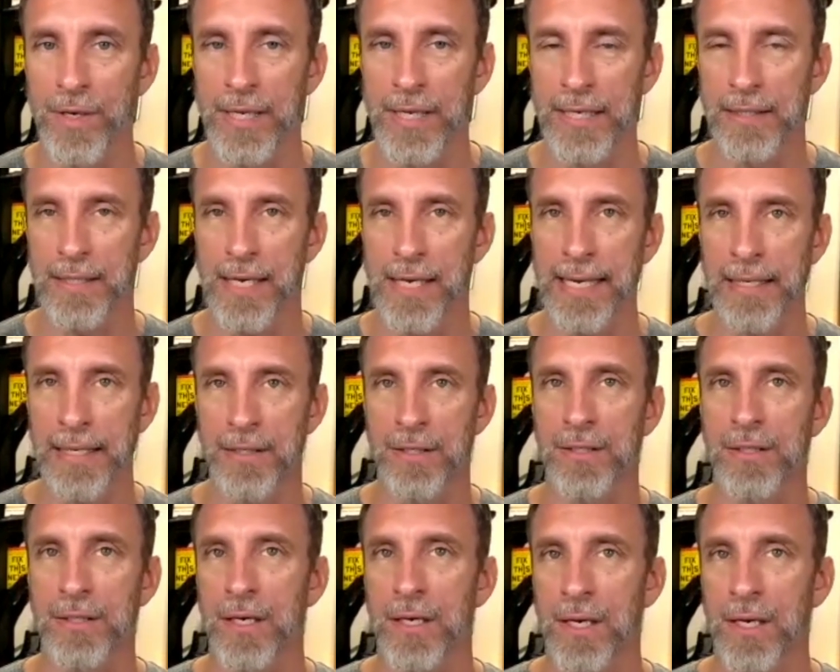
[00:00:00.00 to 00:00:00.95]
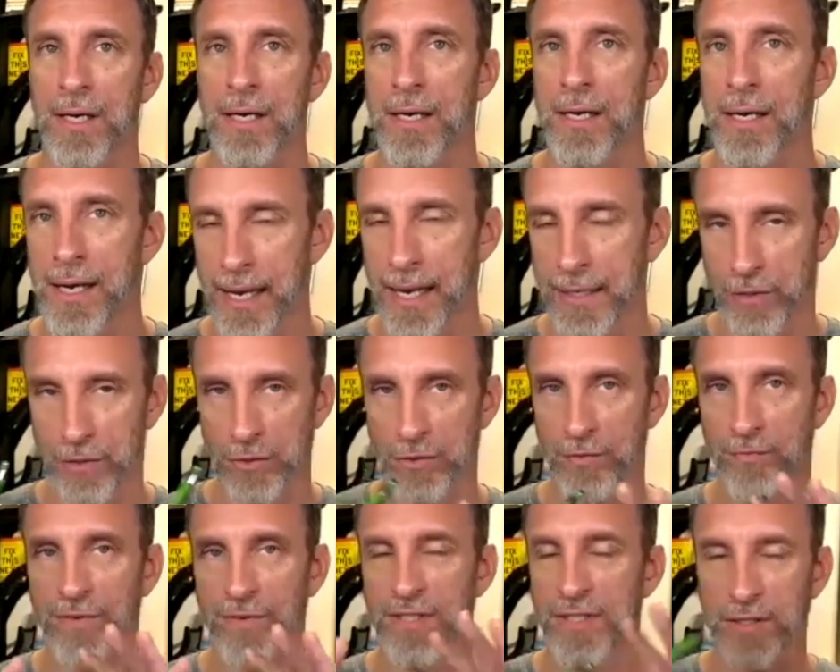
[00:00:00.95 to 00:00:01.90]
It's, it's, it's
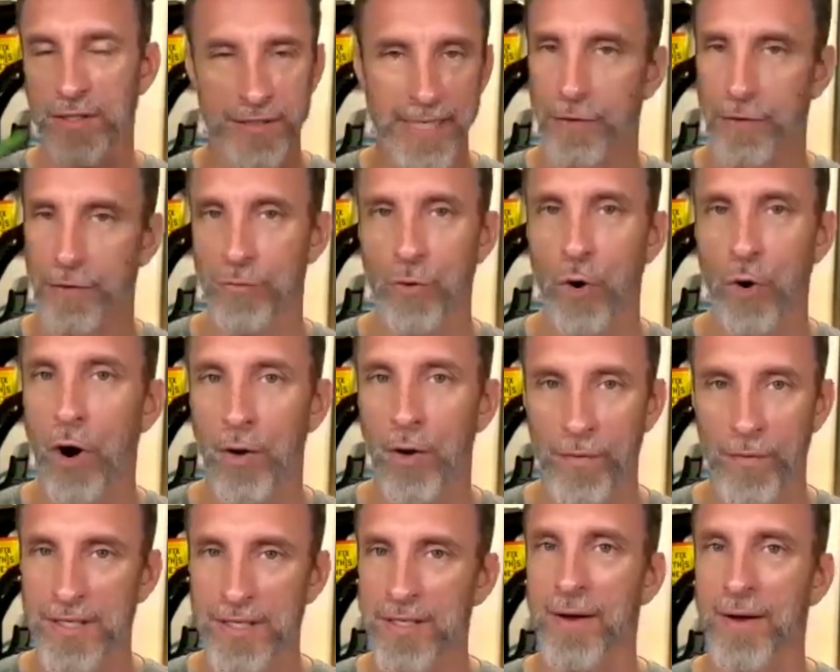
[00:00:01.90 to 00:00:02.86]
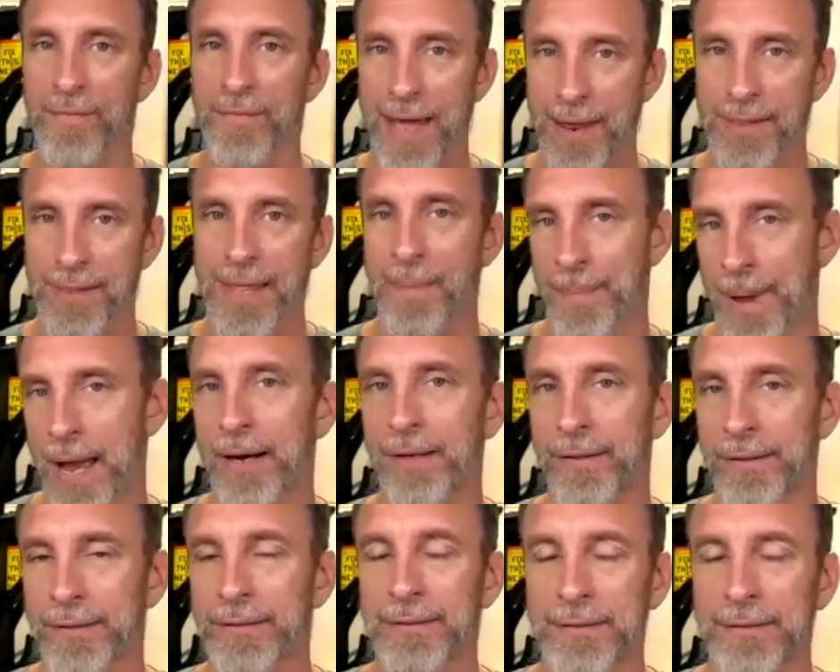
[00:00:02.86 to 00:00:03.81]
facilitated through all of this stuff, that, that
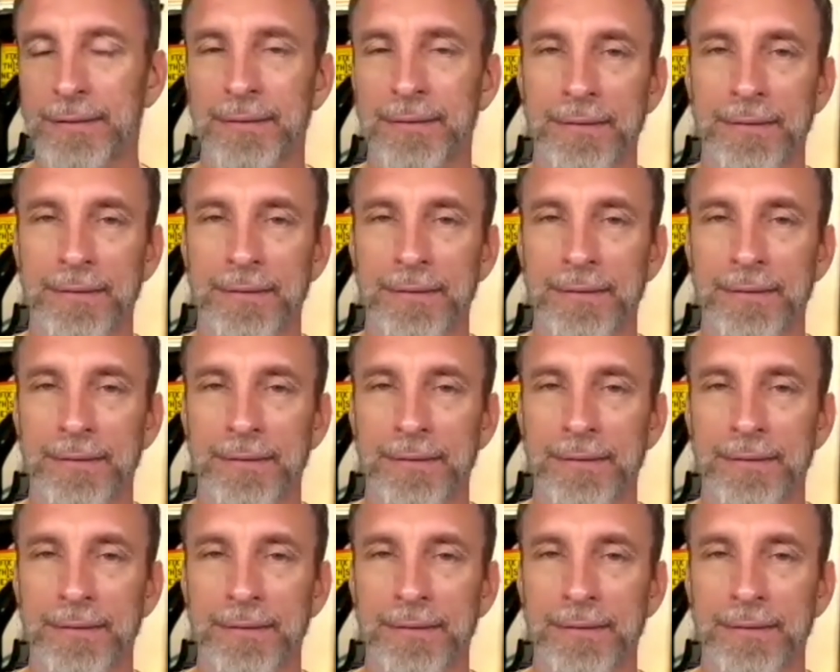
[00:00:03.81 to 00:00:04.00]
balance.